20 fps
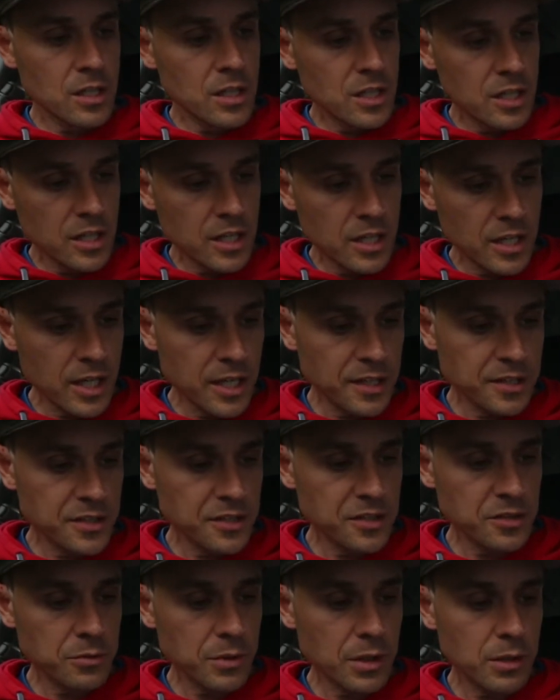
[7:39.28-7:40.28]
Yes,
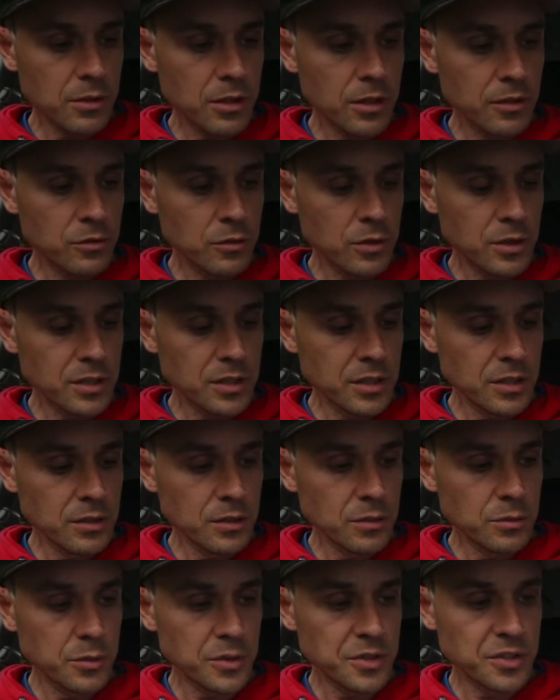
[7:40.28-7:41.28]
this is what I kind of
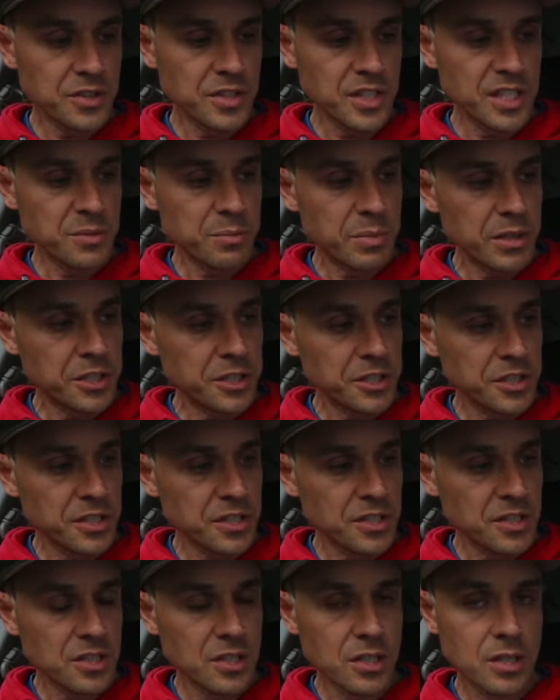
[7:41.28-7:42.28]
wanted, was these
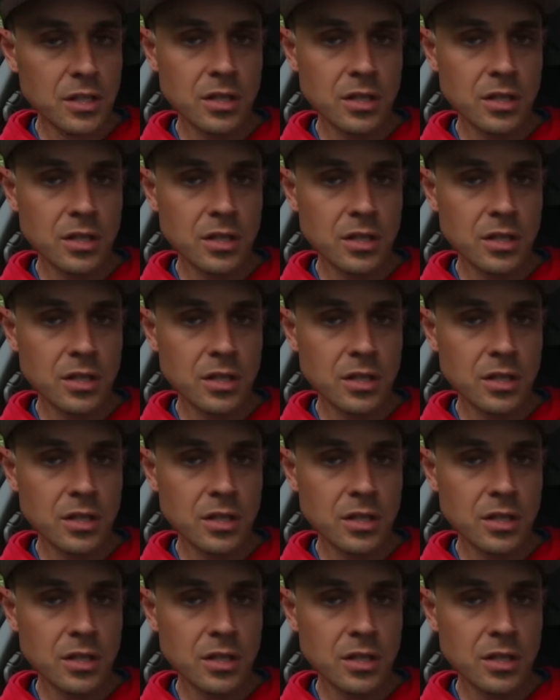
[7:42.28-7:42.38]
pictures